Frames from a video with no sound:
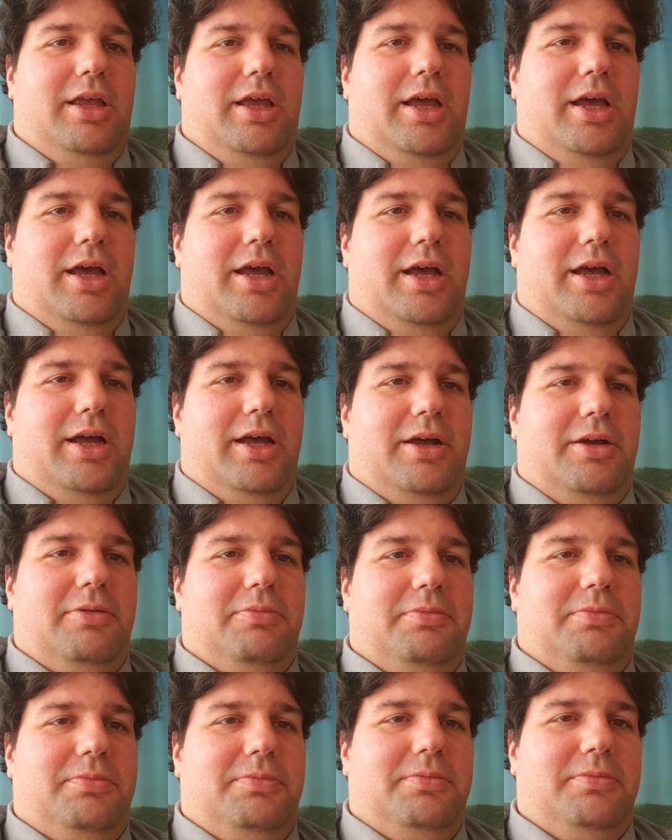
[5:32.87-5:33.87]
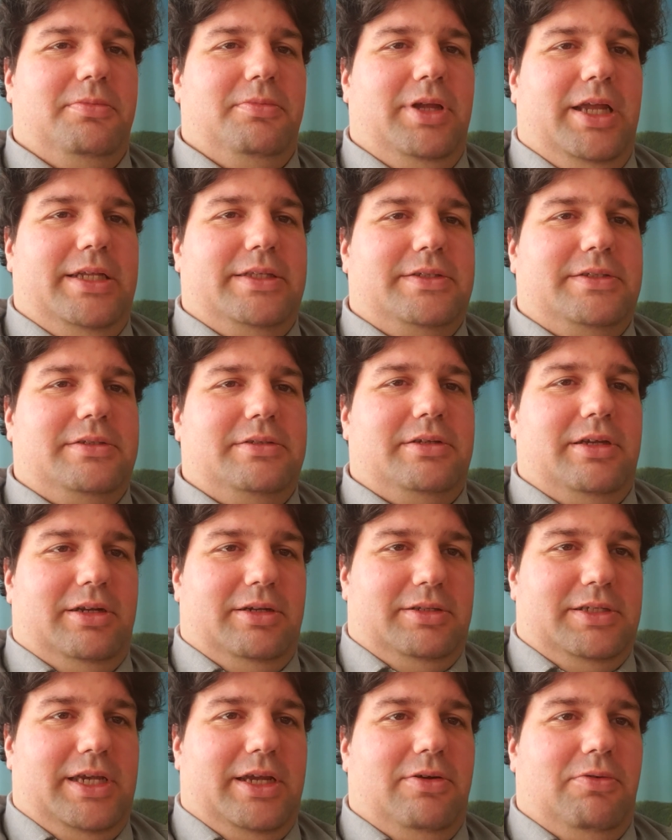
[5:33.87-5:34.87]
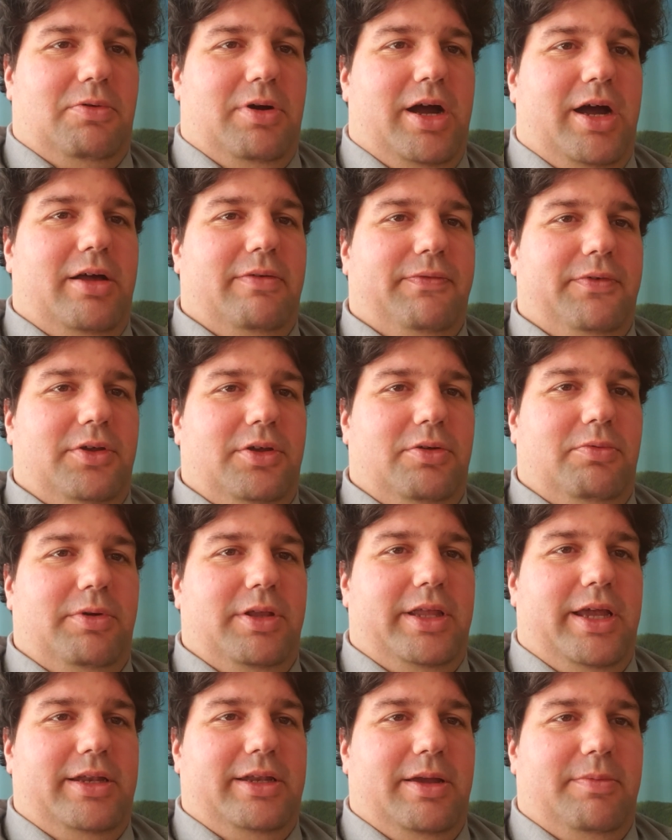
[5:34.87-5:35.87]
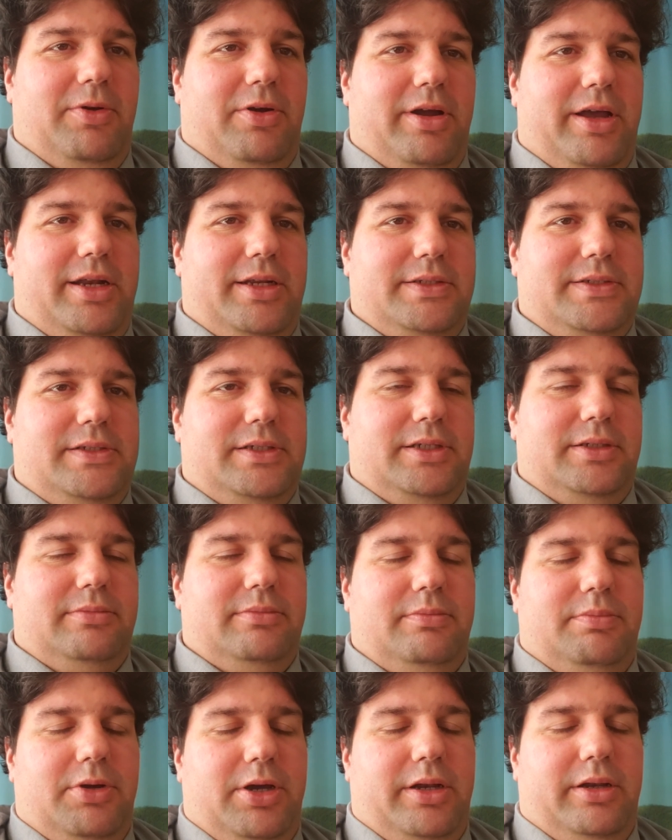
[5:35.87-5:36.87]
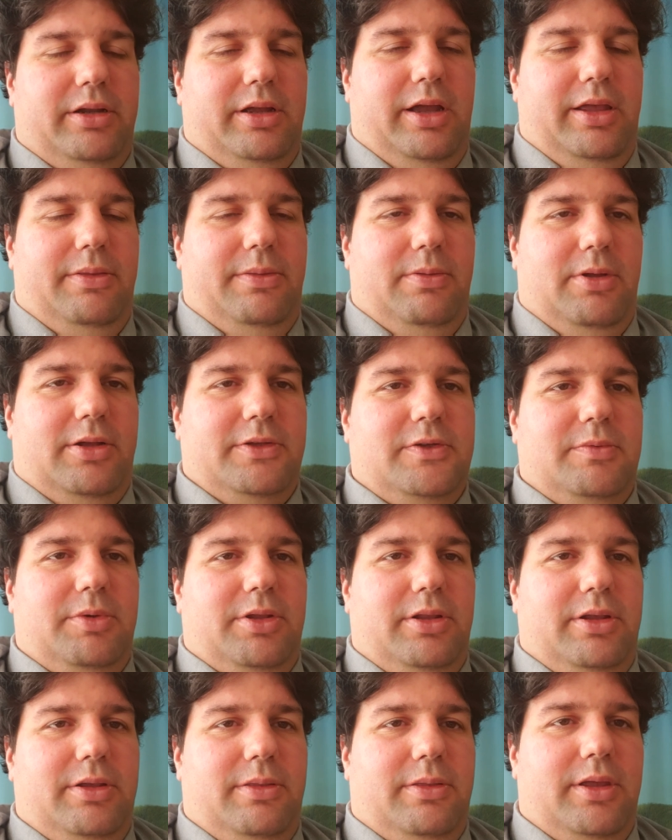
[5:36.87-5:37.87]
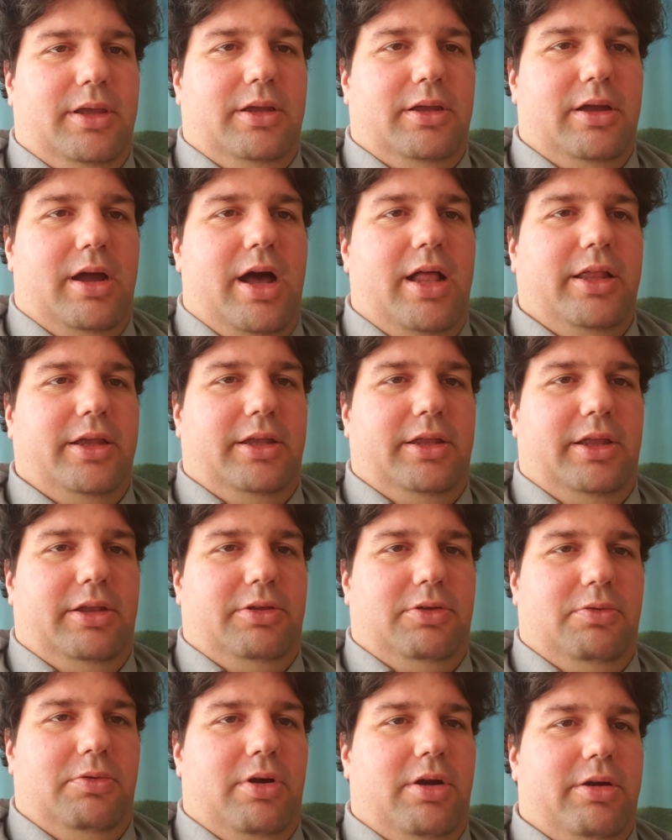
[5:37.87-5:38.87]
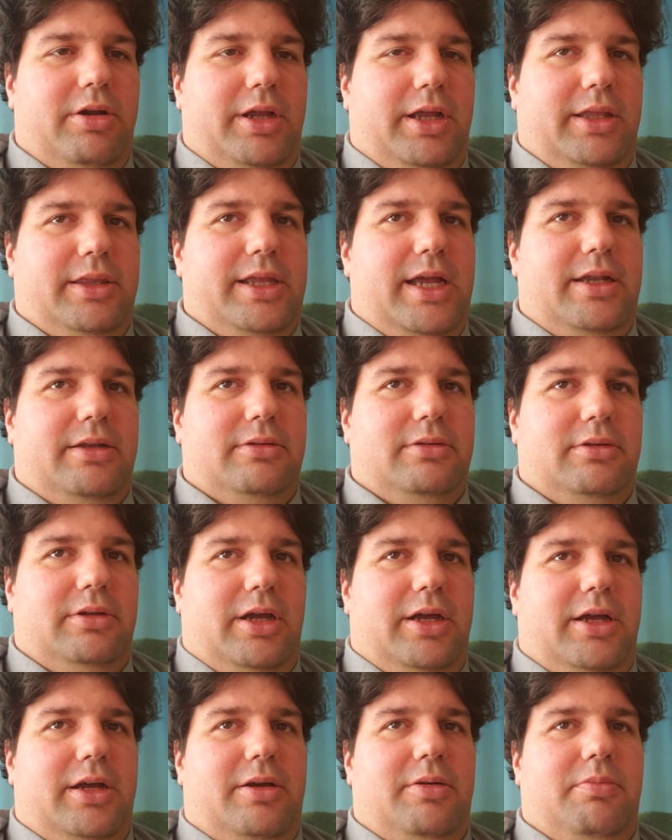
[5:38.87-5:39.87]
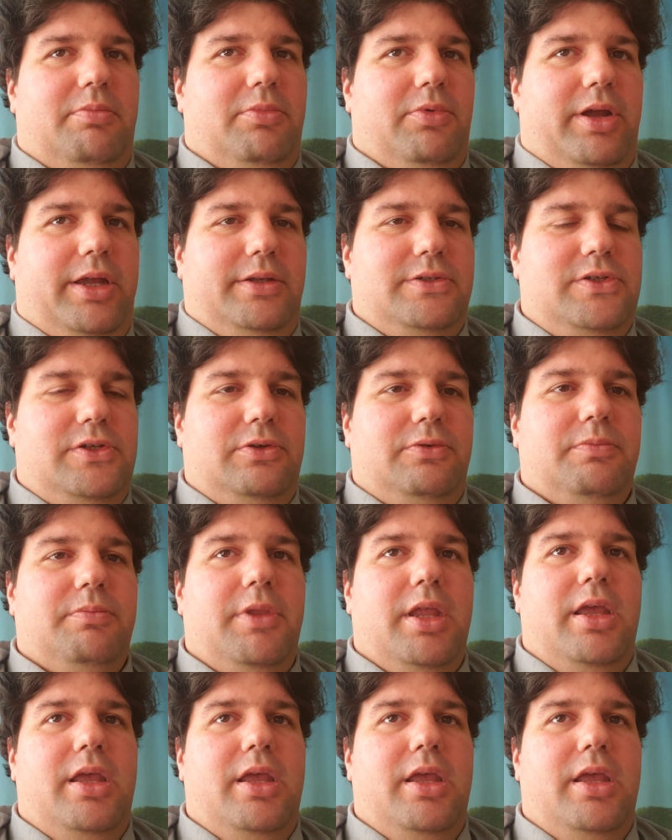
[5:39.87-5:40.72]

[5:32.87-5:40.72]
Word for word: Um, it's going to take a while for you to win that Democratic seat, but I ultimately think Ollie that you are going to get that um, reign too.